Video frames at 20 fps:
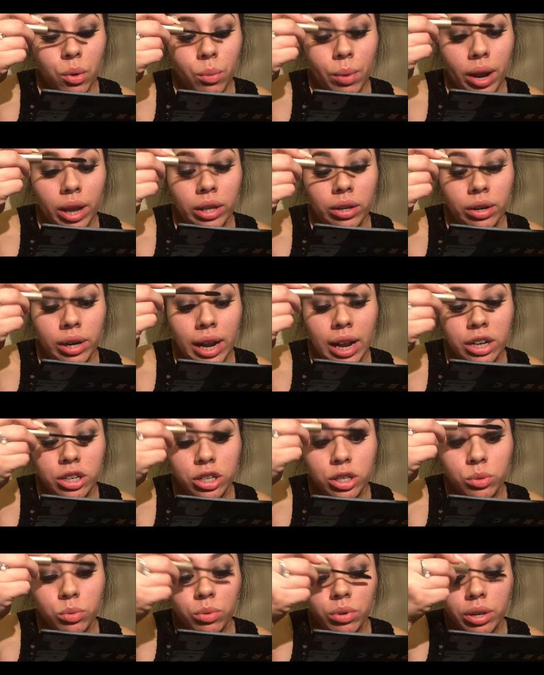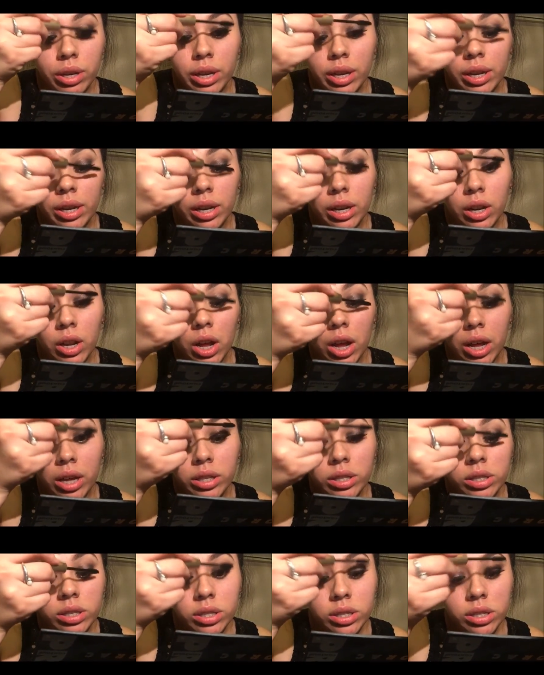regular lashes will get
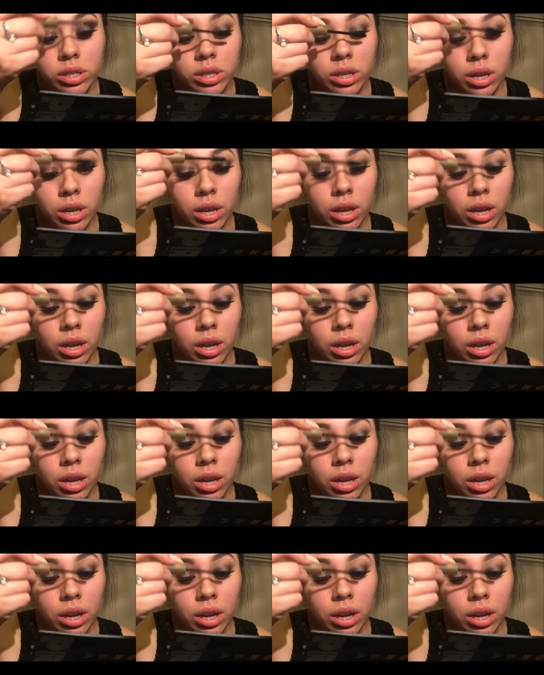lost.